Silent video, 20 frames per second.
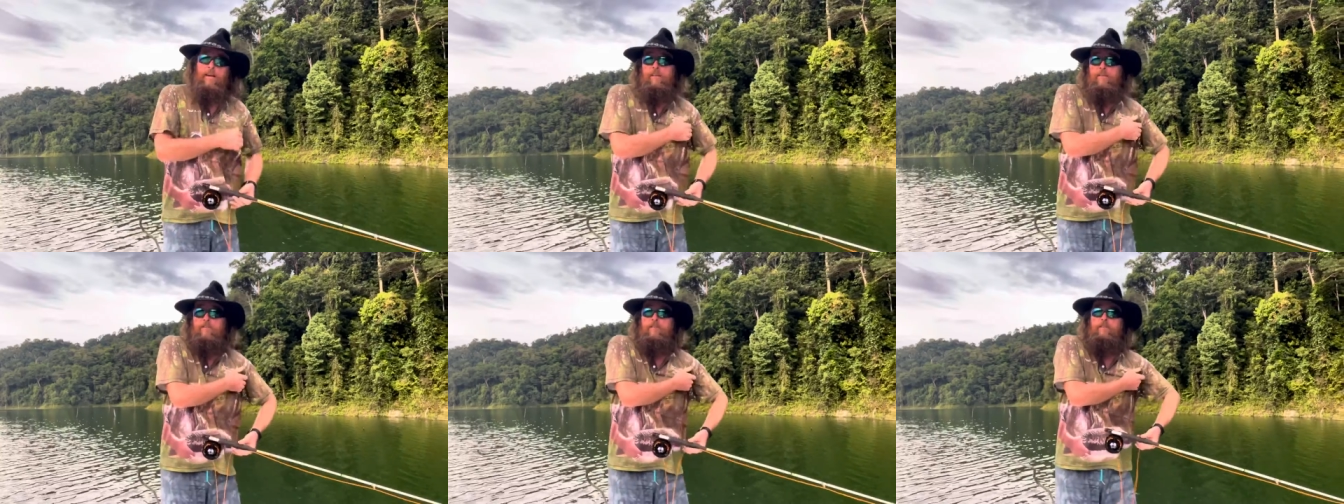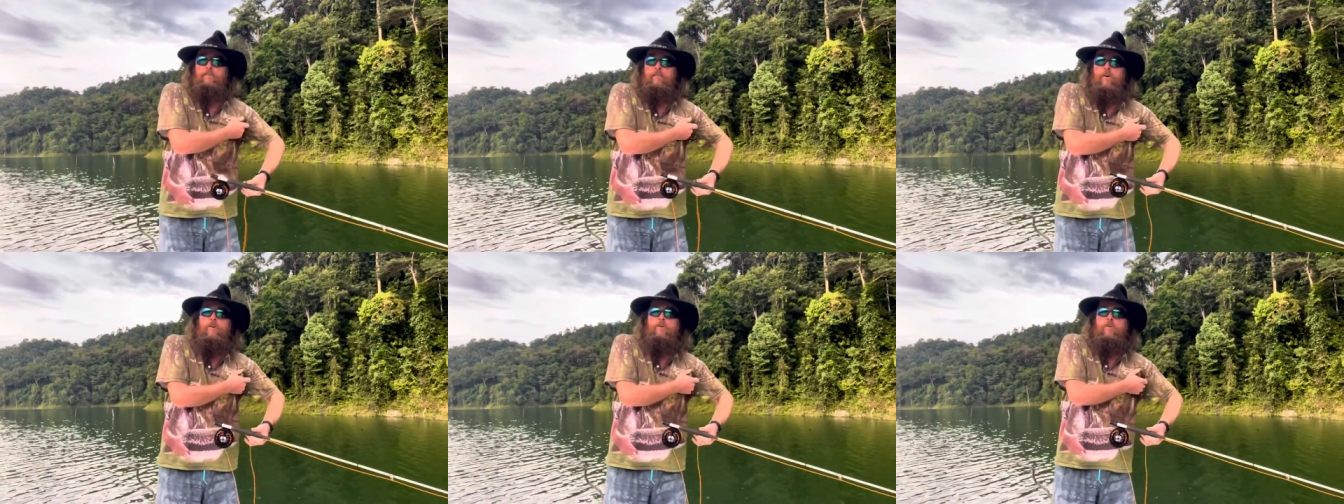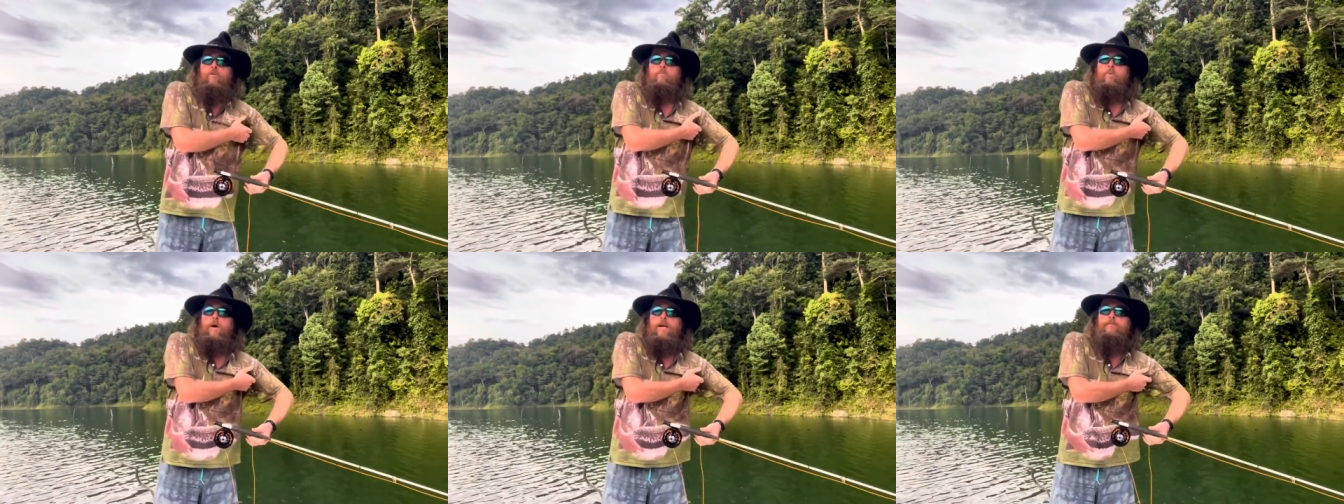actually a very
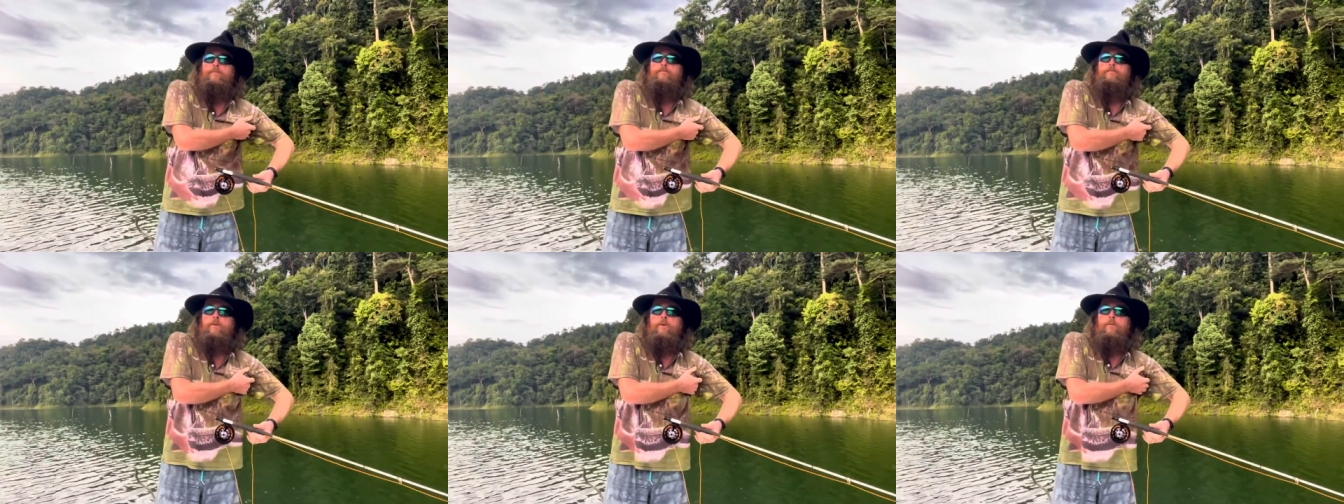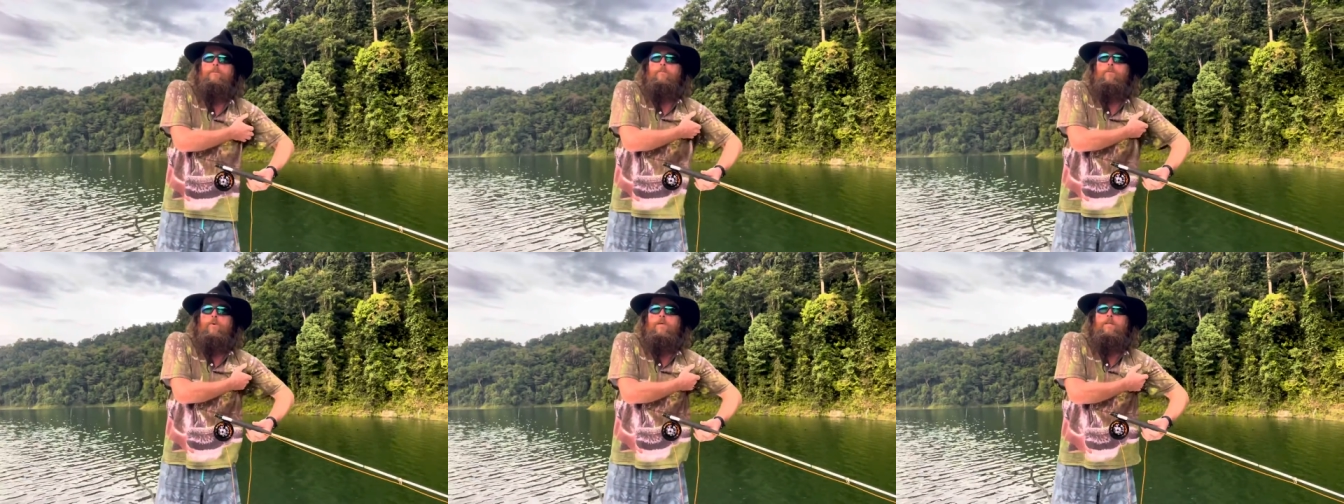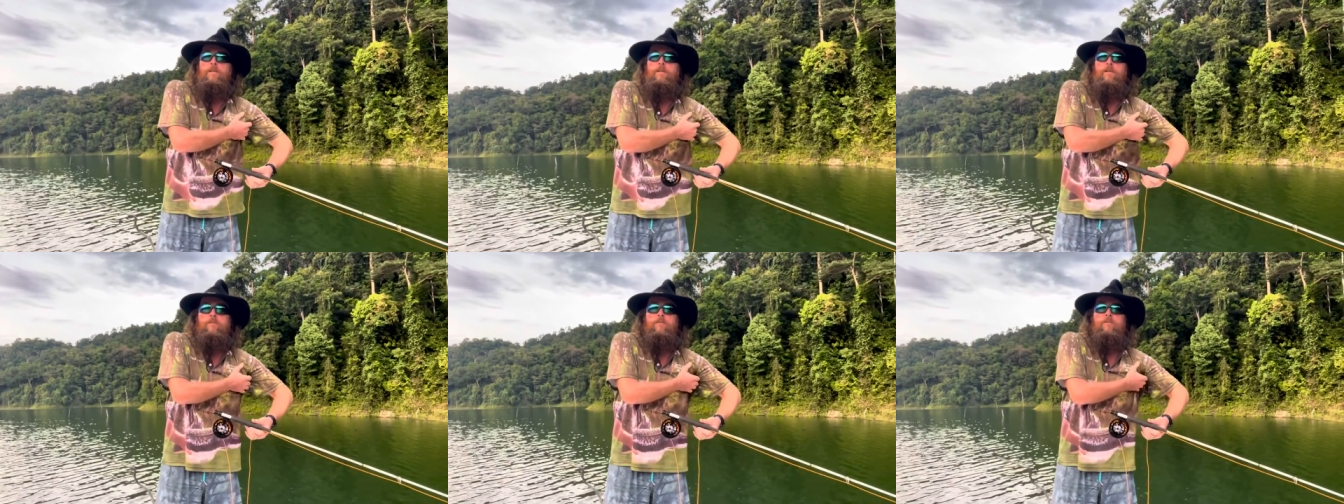good one for
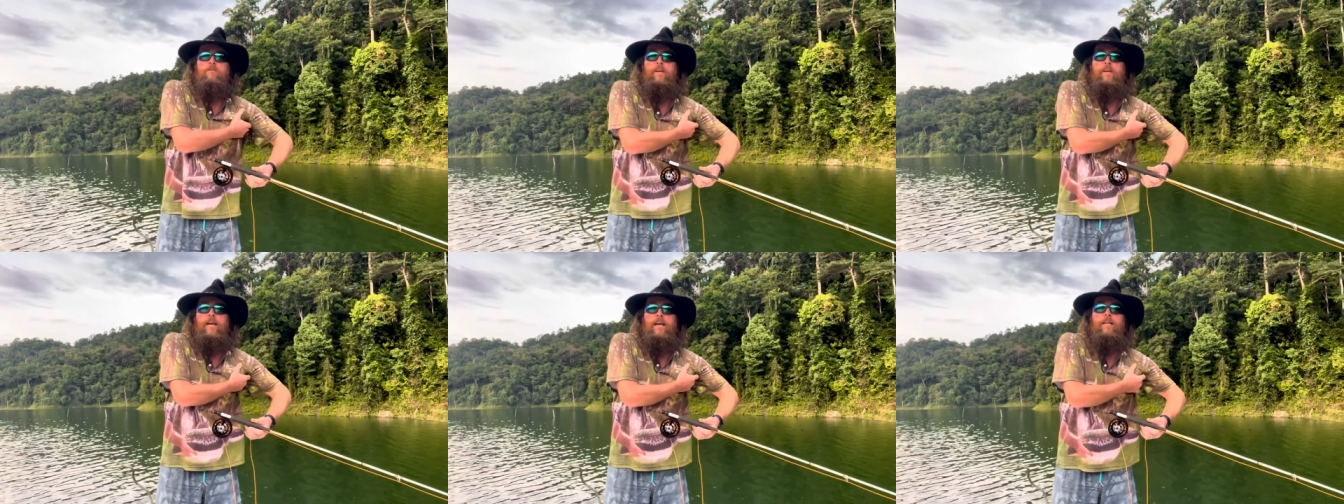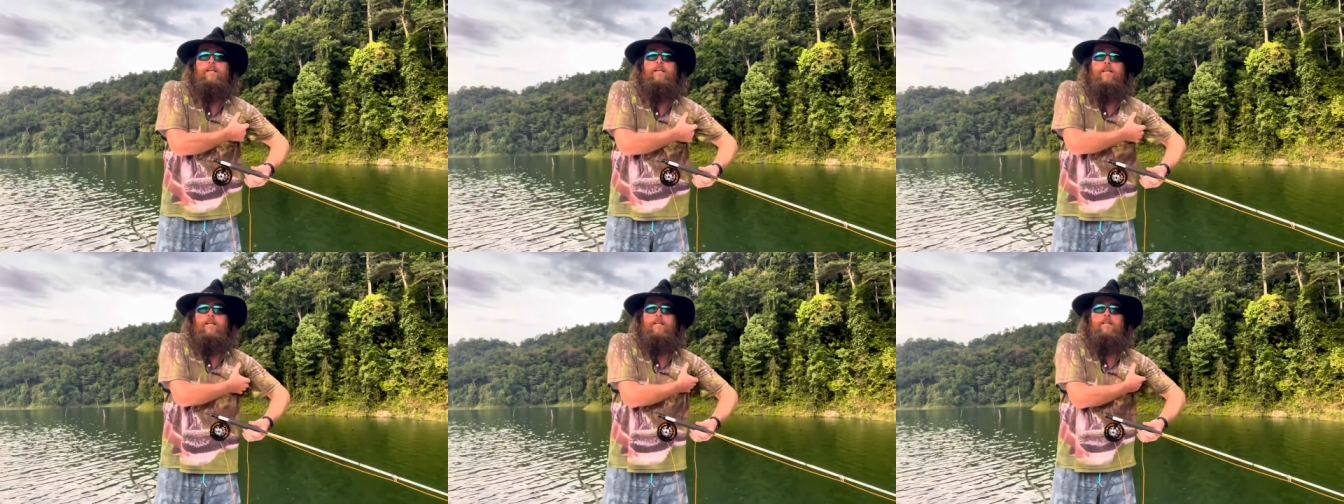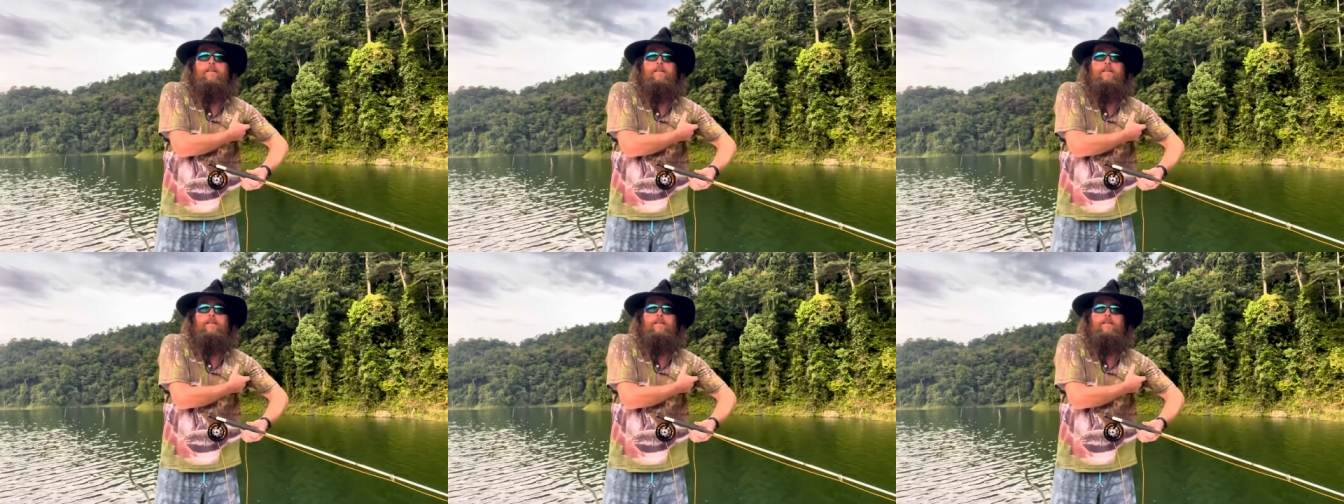working on technique,